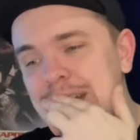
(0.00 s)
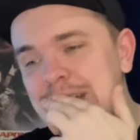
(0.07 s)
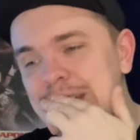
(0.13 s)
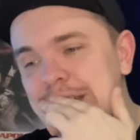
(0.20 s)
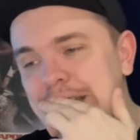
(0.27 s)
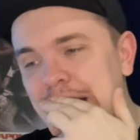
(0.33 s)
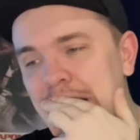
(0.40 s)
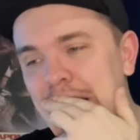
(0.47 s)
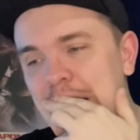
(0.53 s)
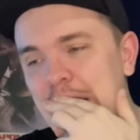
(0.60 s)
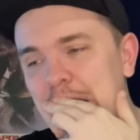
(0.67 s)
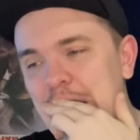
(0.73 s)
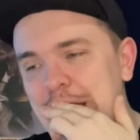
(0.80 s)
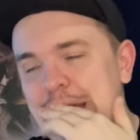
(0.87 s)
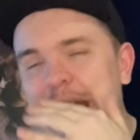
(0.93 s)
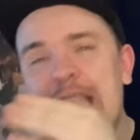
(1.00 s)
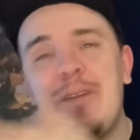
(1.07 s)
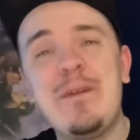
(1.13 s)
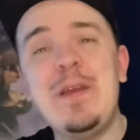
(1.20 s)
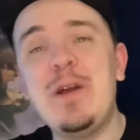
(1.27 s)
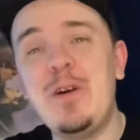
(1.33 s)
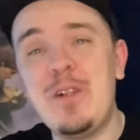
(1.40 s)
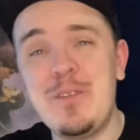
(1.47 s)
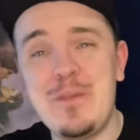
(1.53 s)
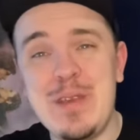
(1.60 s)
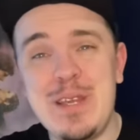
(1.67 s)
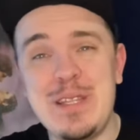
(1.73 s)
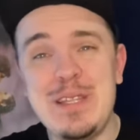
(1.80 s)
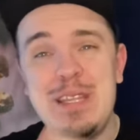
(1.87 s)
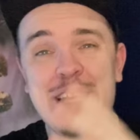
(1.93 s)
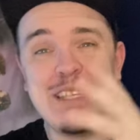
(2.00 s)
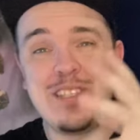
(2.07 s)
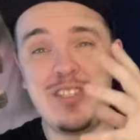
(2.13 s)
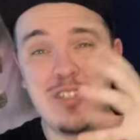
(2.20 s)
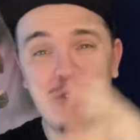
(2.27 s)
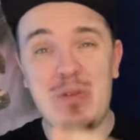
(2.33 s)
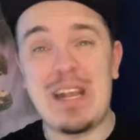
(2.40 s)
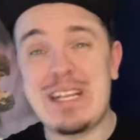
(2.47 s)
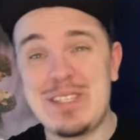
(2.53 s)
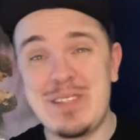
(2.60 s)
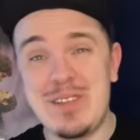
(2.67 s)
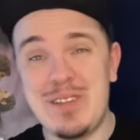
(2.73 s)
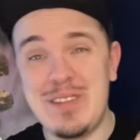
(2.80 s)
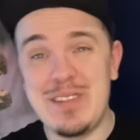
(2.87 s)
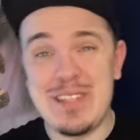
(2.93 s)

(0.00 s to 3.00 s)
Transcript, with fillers: You got uh, Gary Oldman as Drexel,